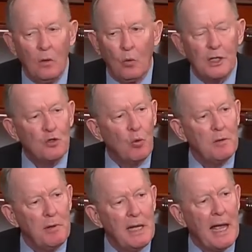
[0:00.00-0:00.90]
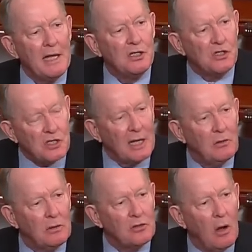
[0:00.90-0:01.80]
which would be a
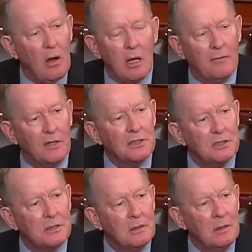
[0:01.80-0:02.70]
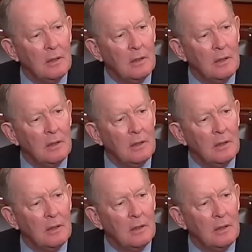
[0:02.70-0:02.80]
signal to all of us